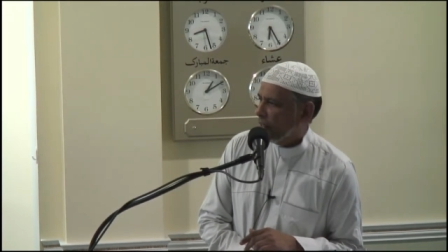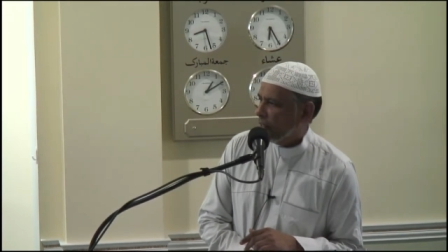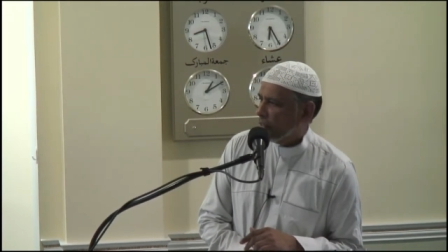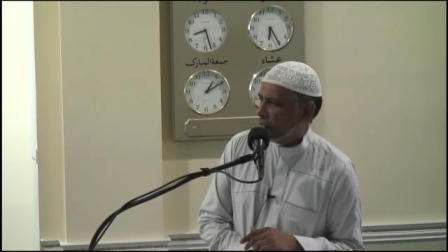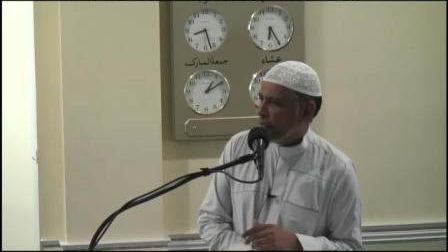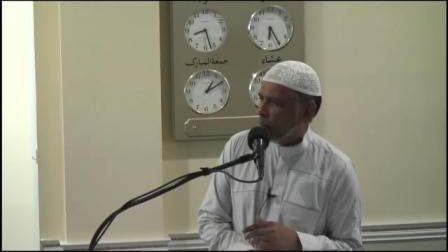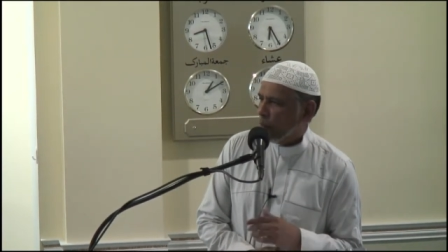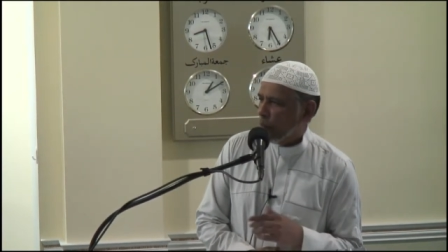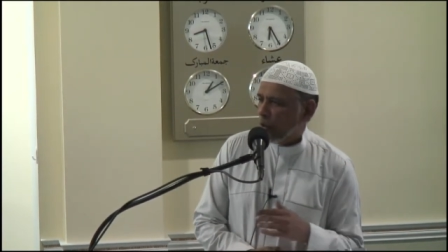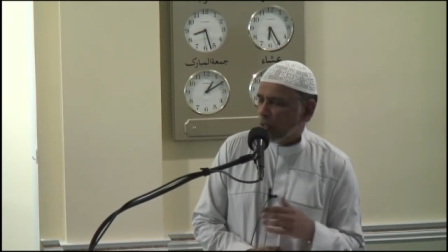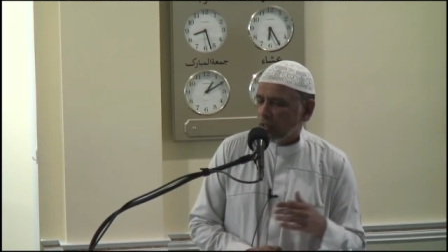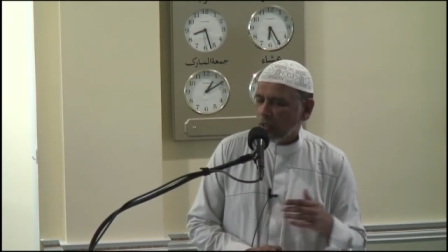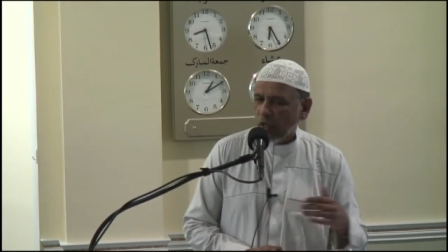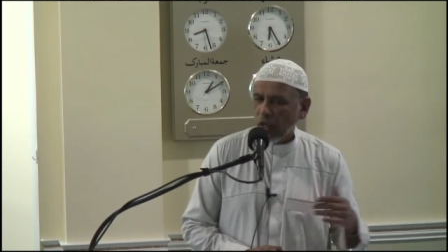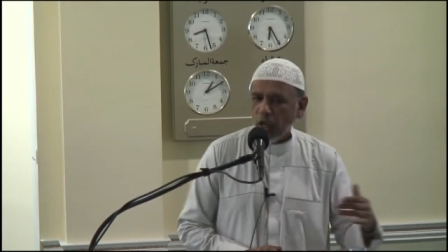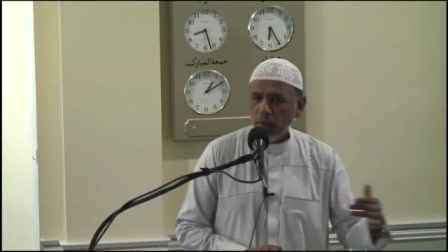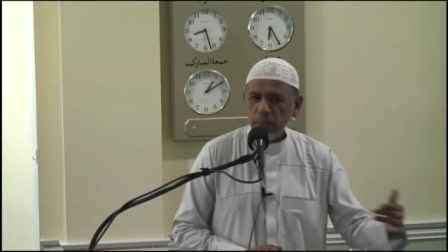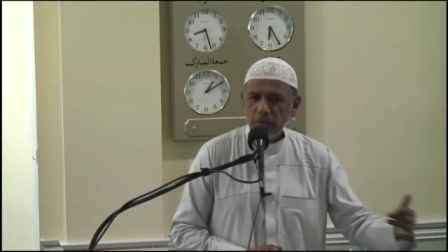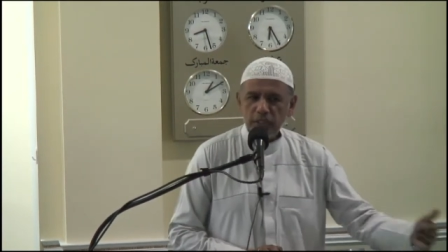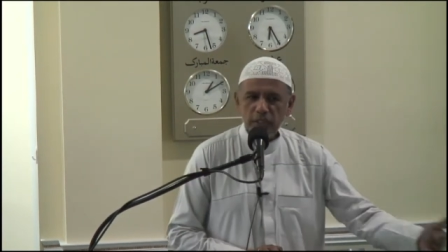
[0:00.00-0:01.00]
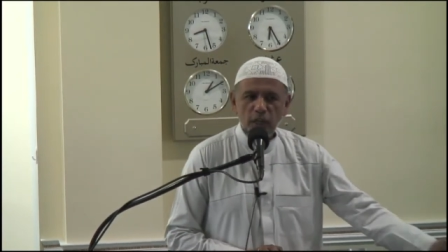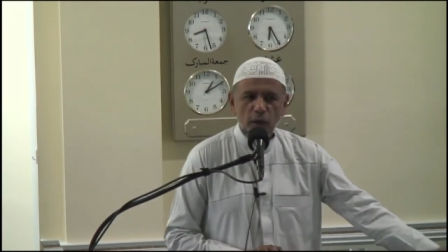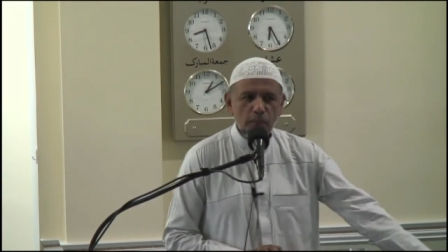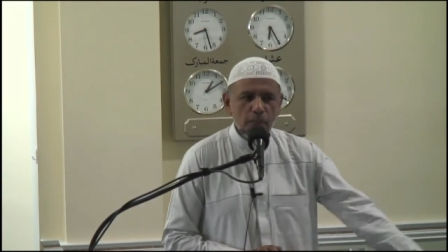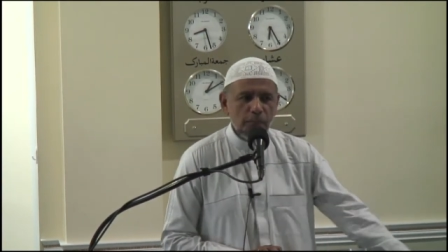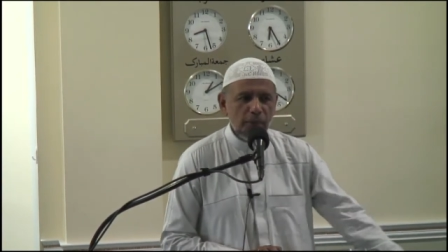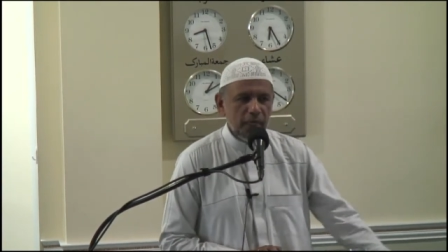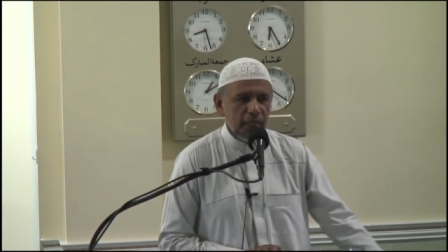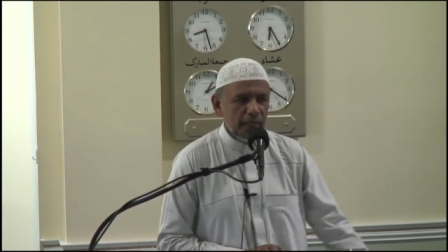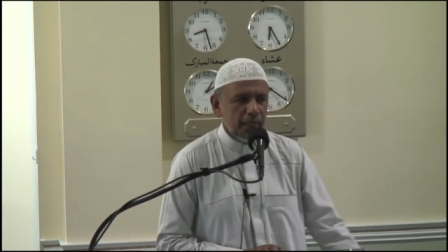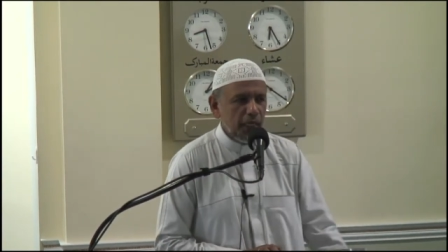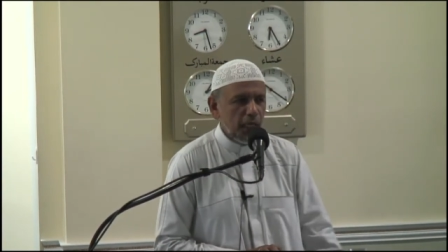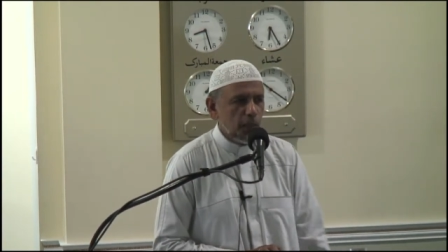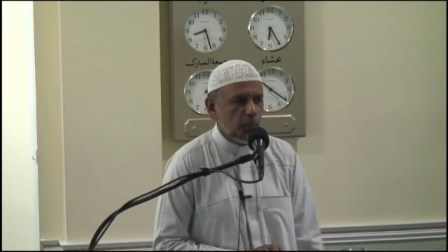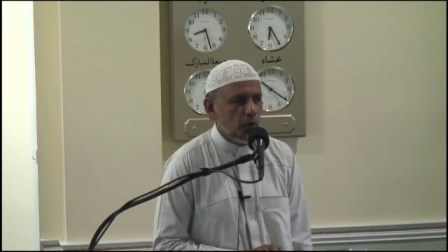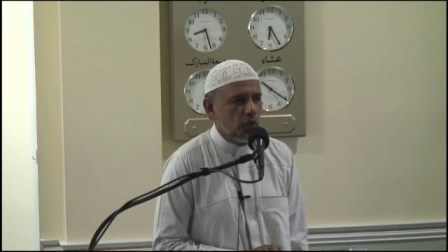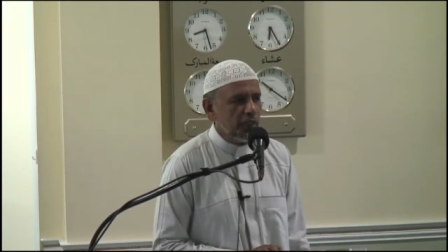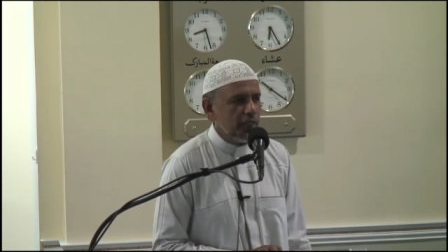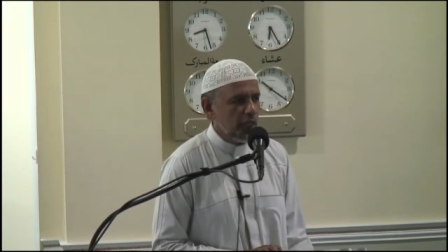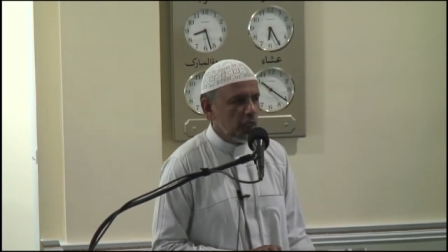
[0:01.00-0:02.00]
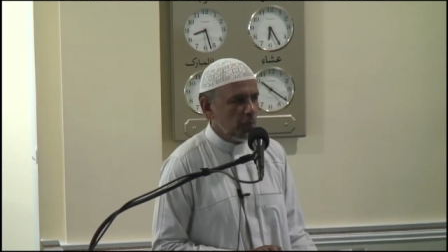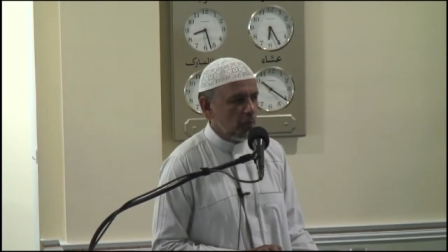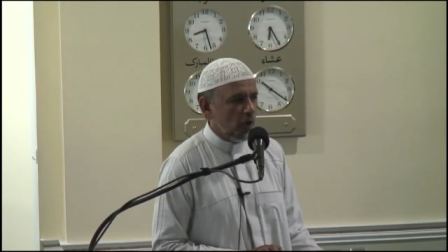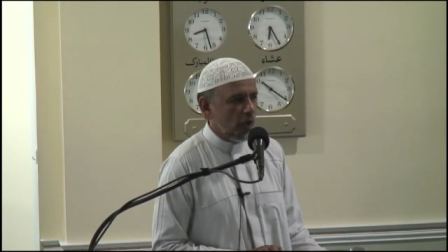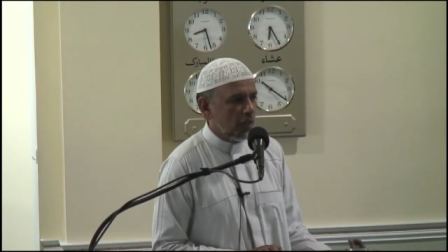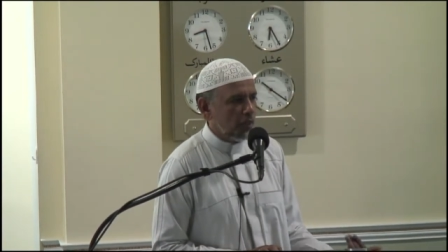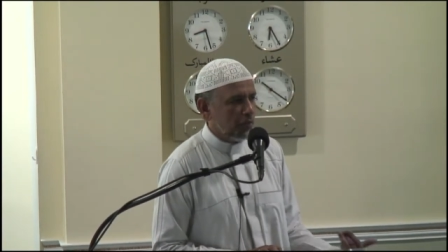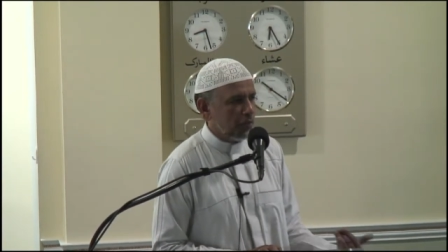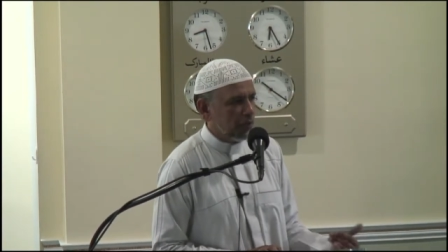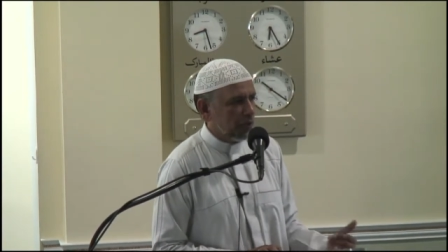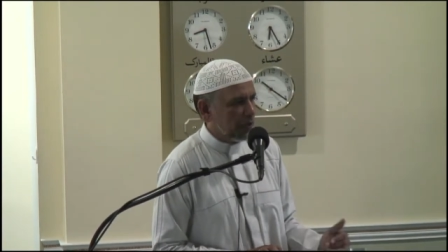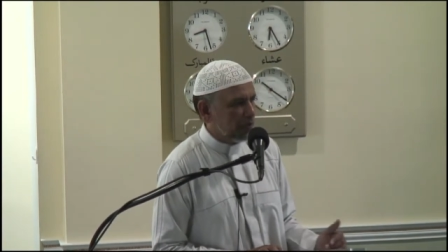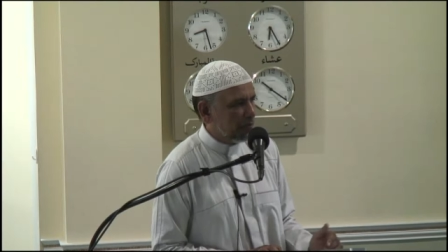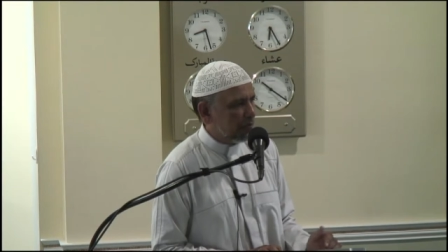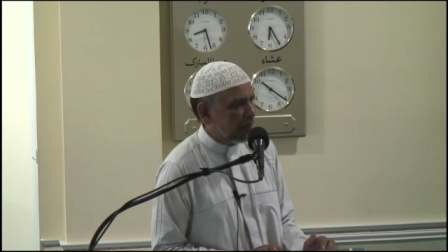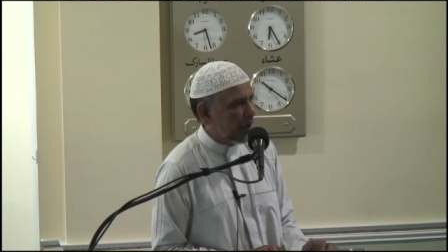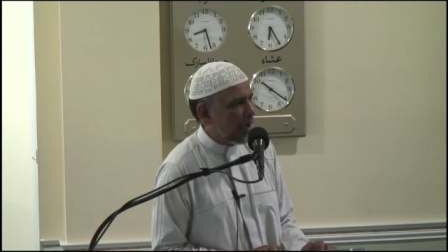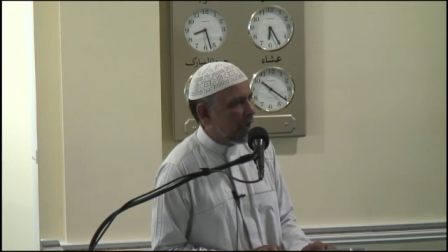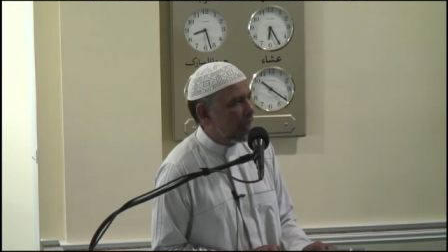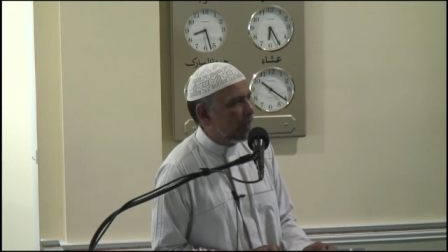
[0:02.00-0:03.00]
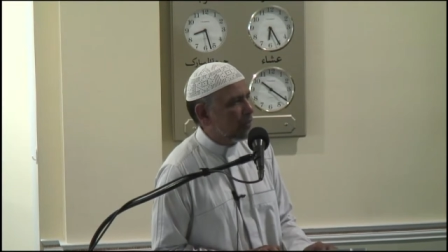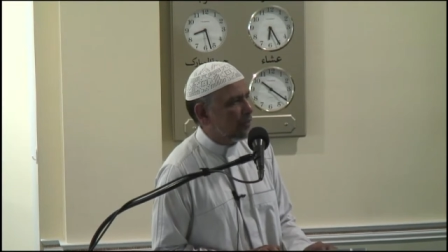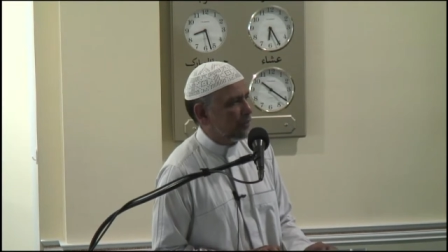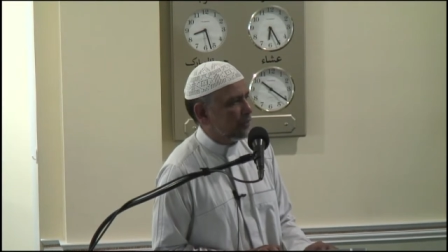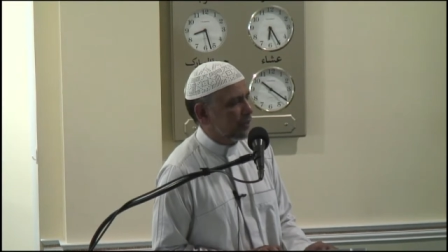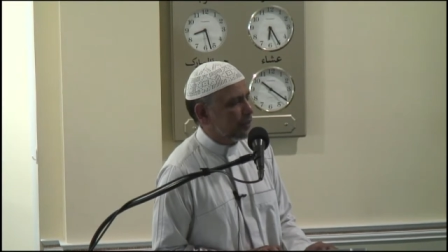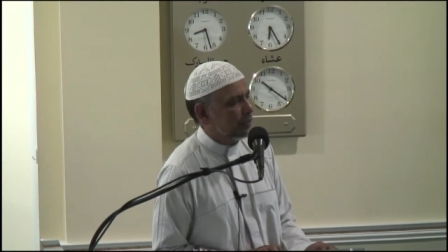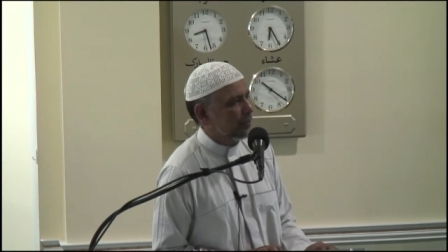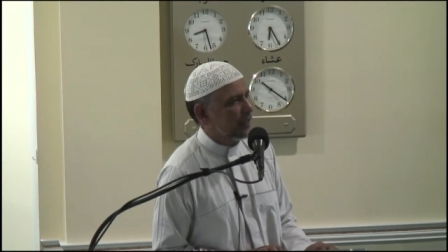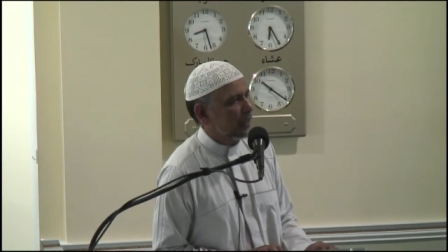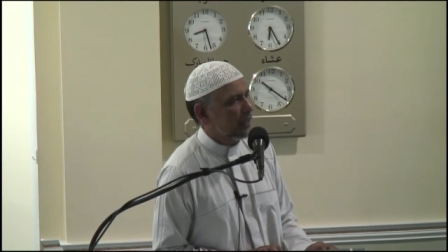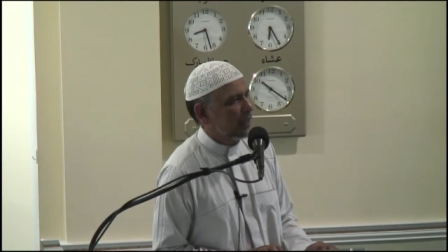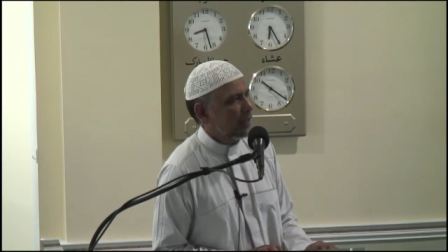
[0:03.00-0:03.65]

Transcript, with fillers: someone comes complaining about a mother or father,